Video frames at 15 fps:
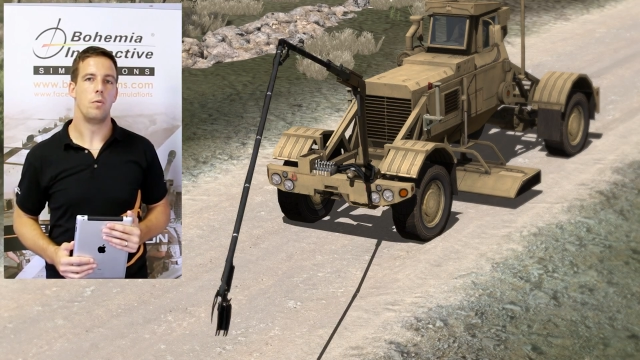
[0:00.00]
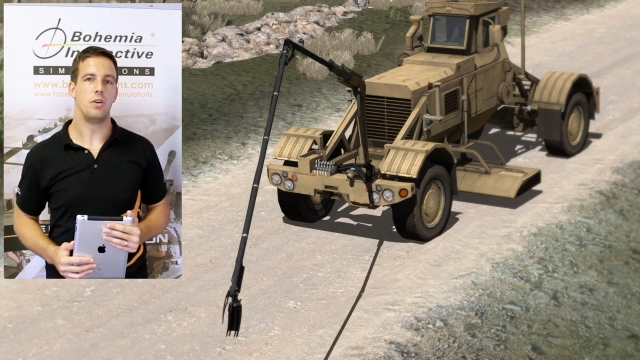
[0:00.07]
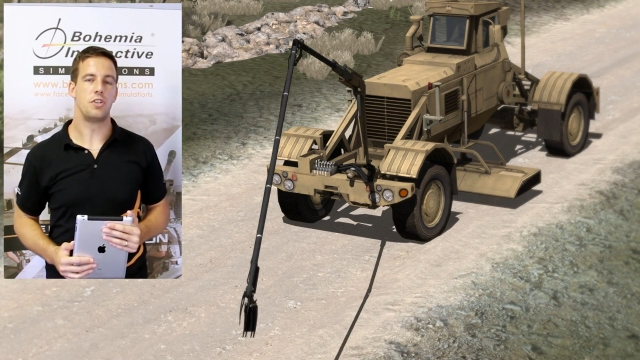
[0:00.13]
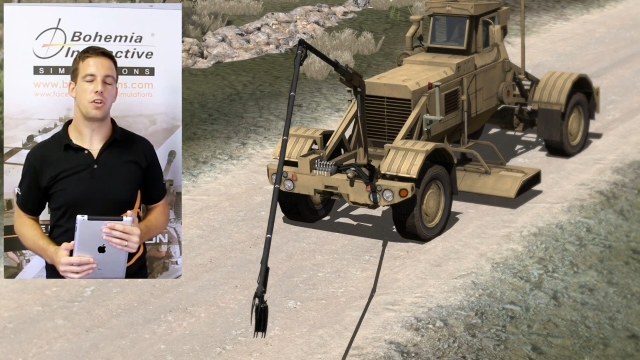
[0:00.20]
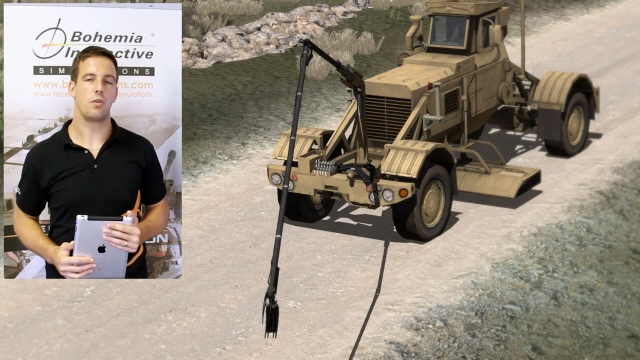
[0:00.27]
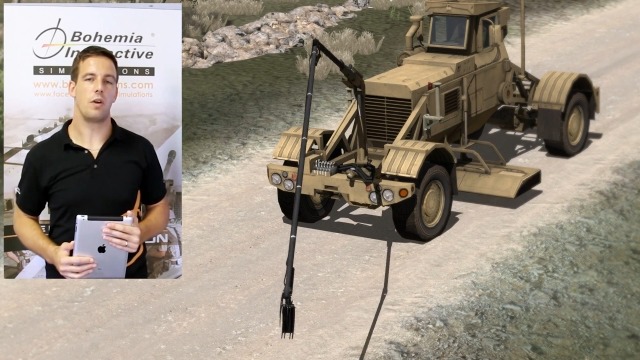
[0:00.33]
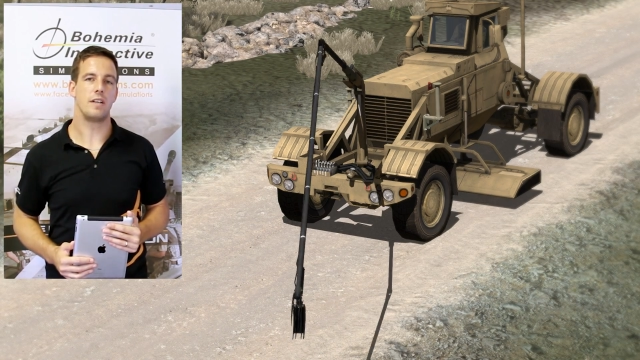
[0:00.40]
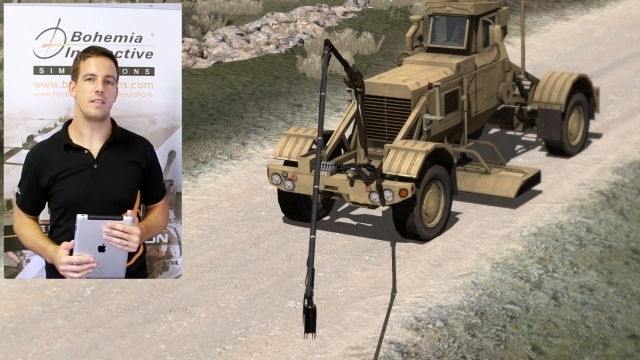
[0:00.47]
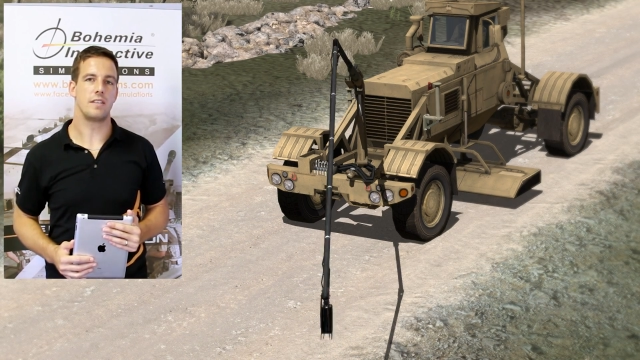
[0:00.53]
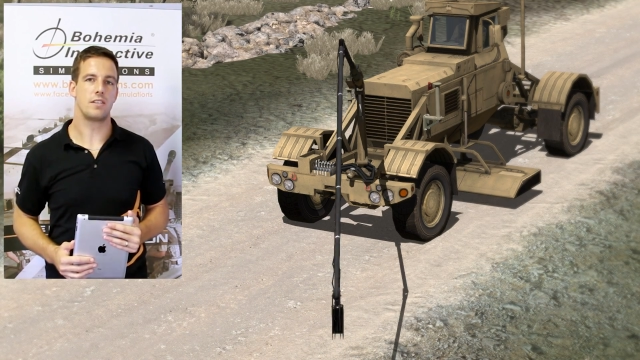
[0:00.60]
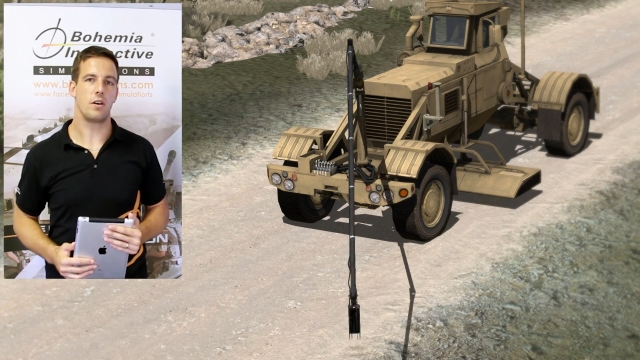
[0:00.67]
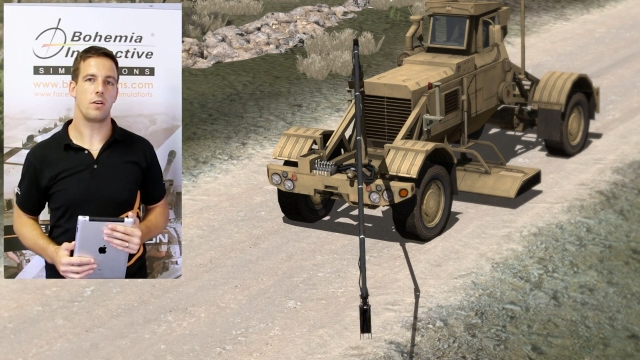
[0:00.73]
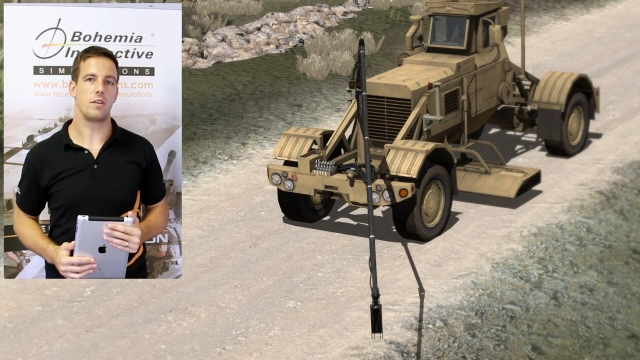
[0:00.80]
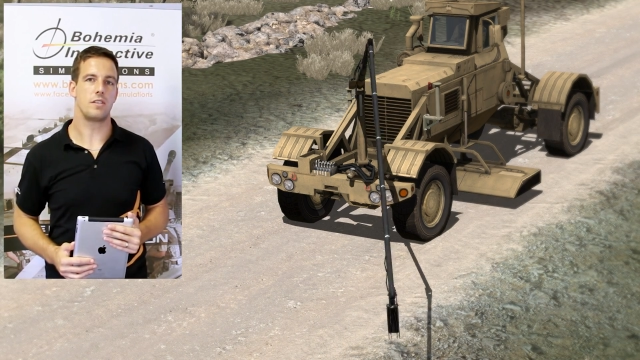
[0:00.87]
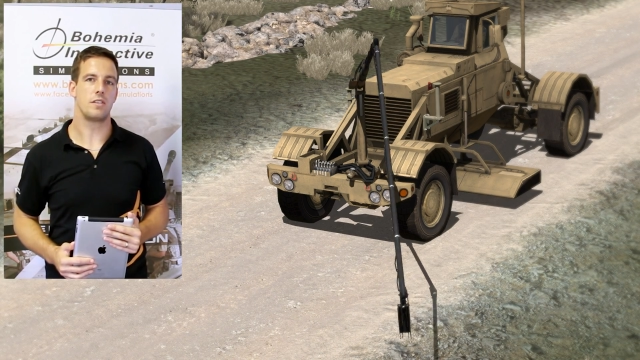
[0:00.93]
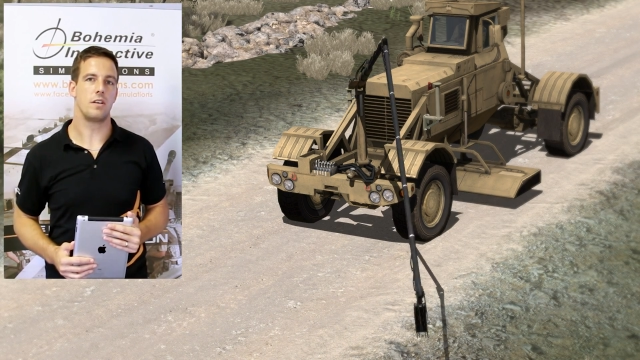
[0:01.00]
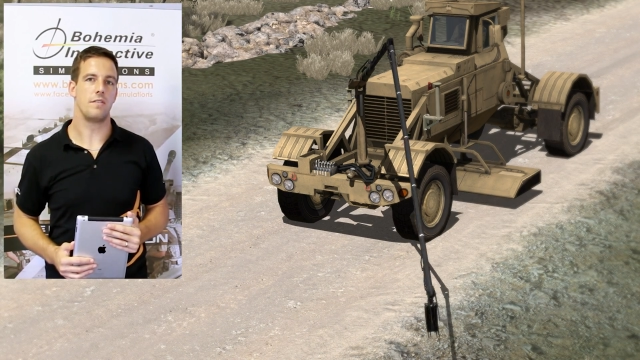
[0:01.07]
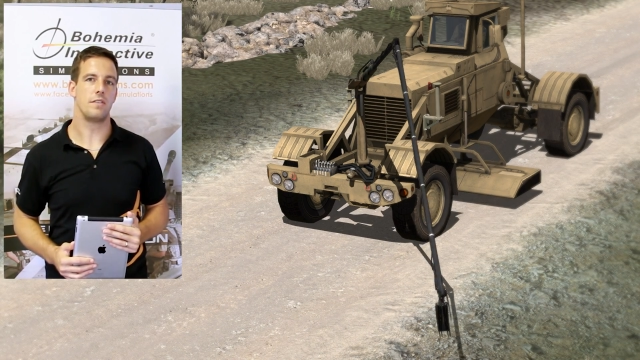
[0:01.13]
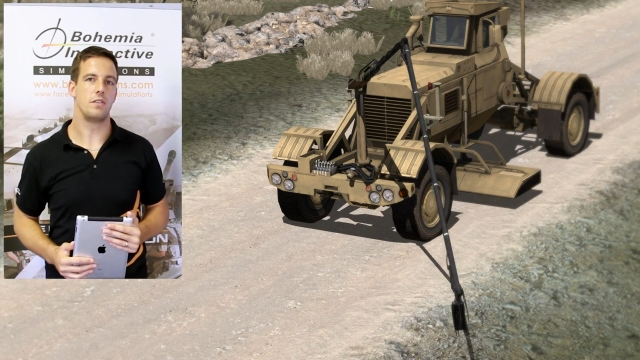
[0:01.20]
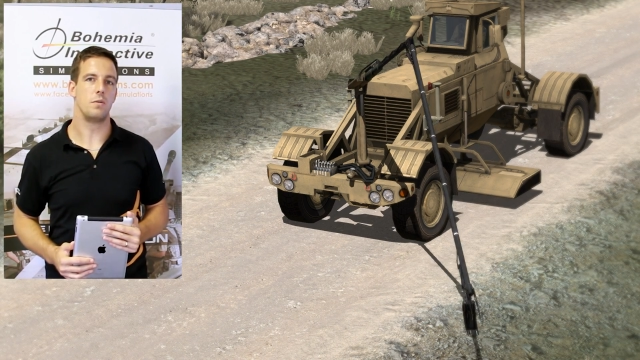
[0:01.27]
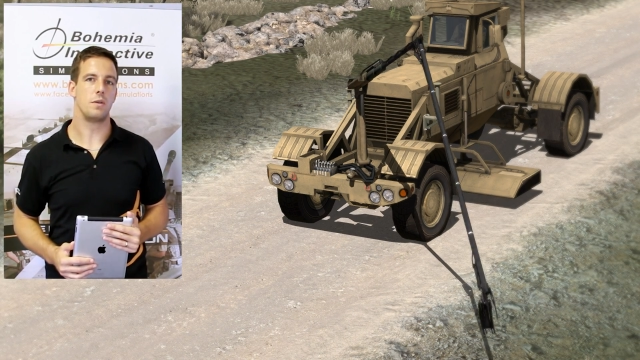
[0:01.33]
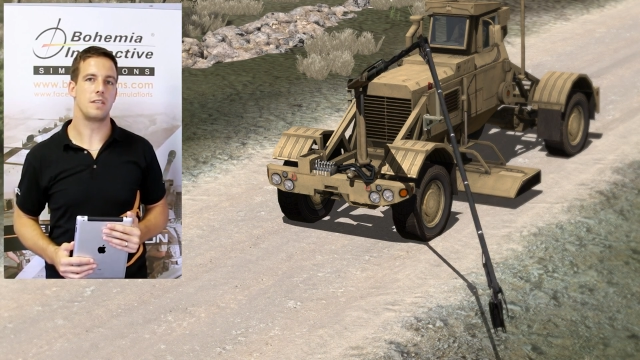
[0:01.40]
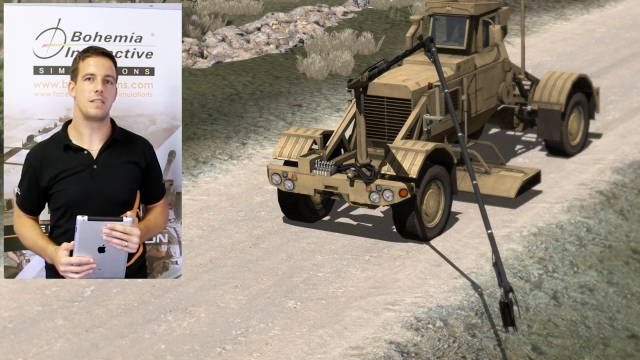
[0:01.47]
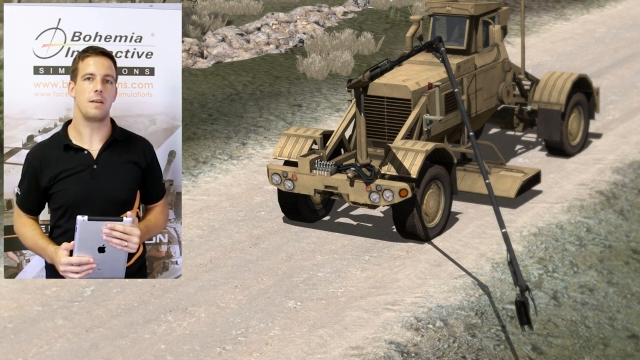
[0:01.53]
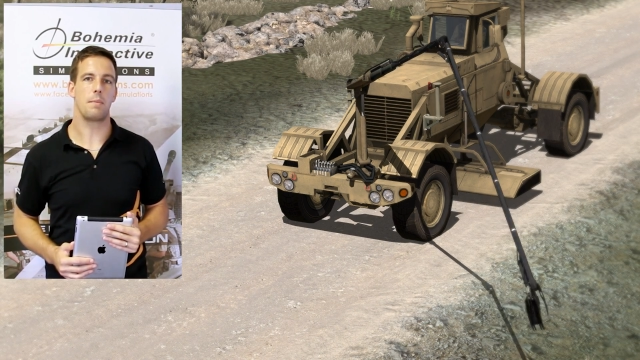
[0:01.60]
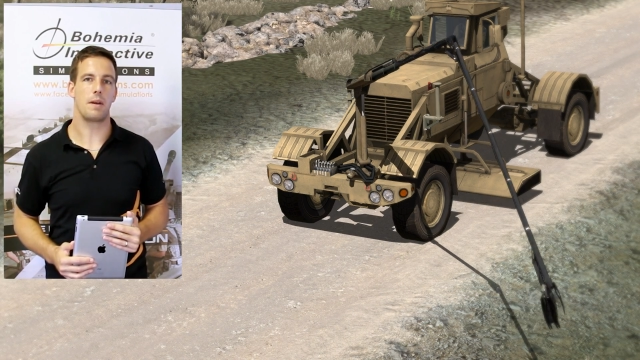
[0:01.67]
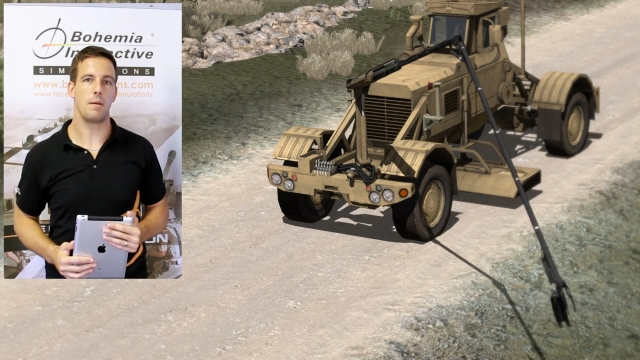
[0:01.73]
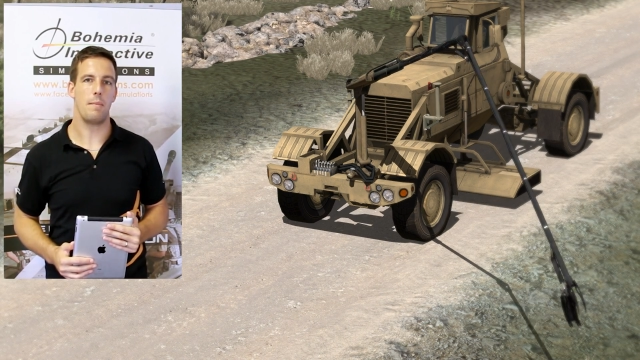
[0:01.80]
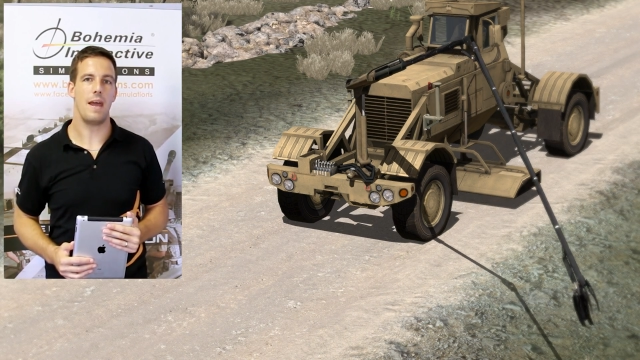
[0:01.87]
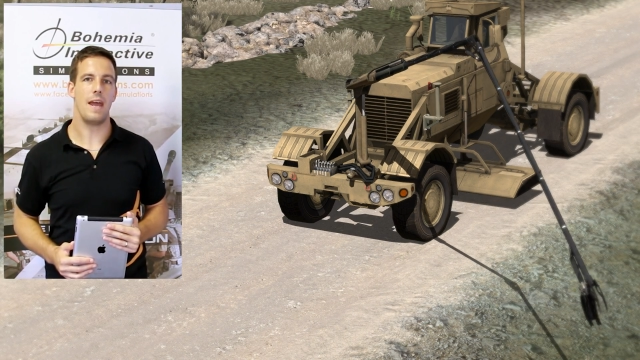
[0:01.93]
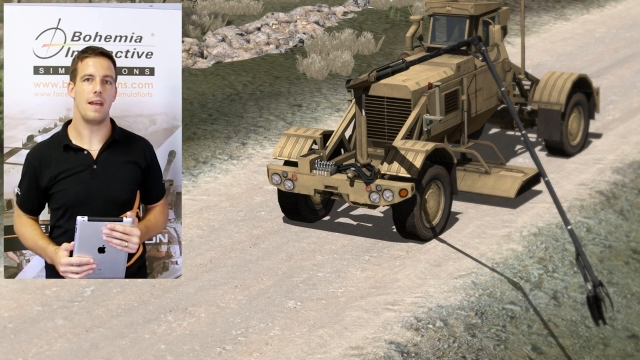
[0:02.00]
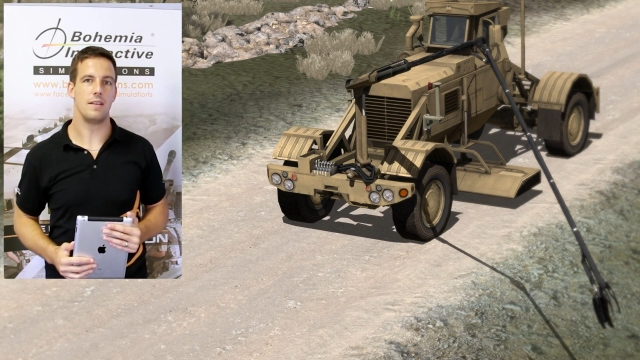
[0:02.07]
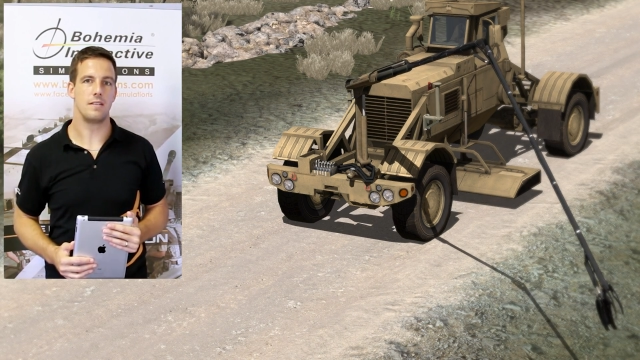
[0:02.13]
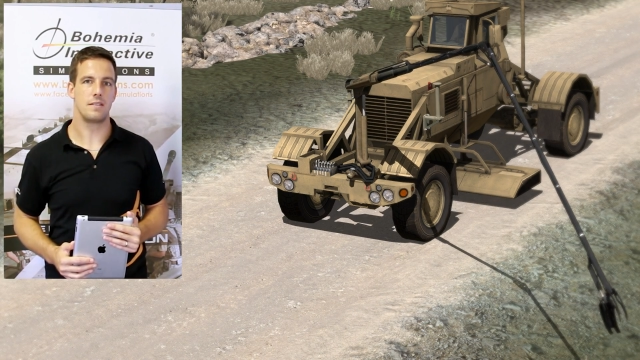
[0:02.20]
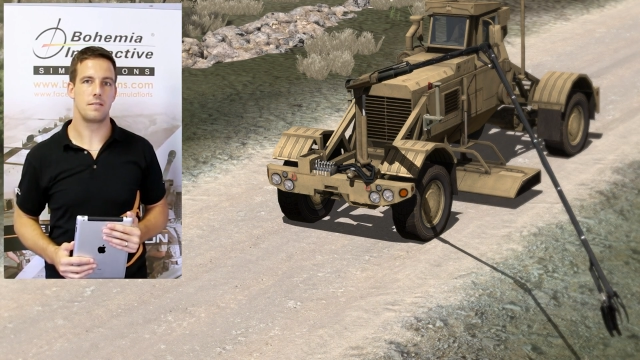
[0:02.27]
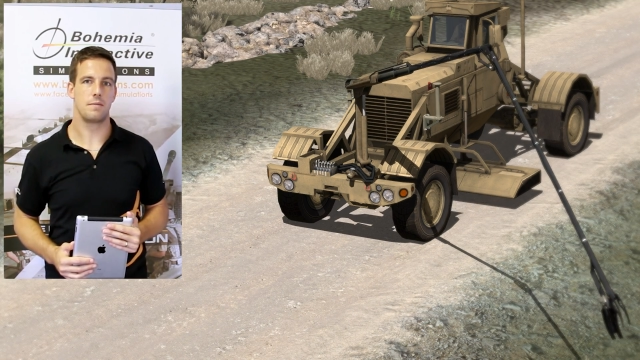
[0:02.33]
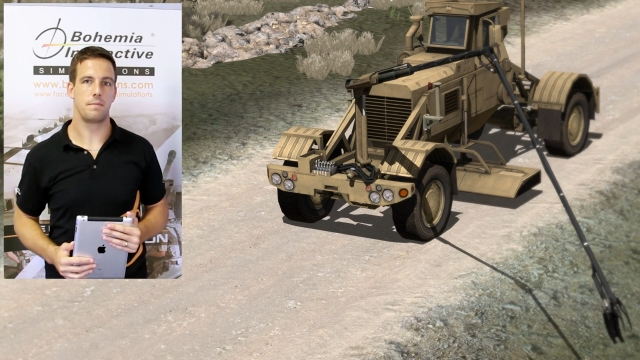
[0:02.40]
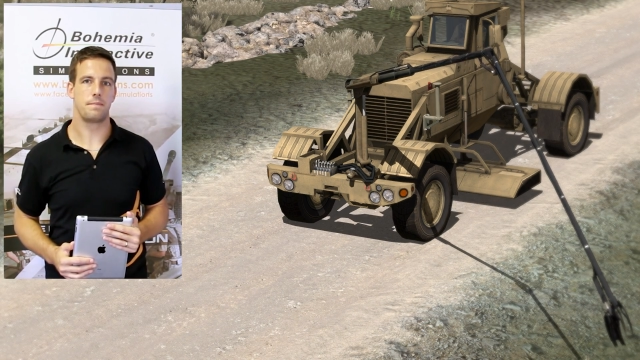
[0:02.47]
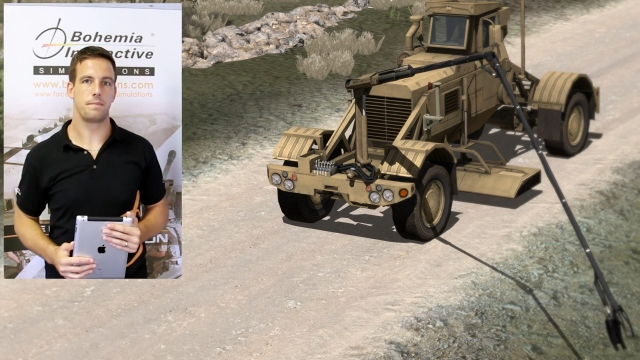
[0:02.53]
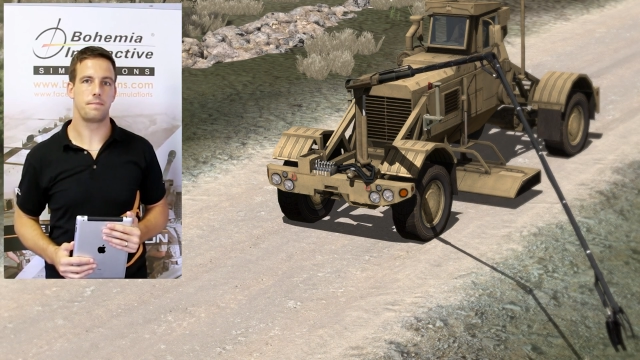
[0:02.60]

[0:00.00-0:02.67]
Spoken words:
which creates a socket server to accept commands.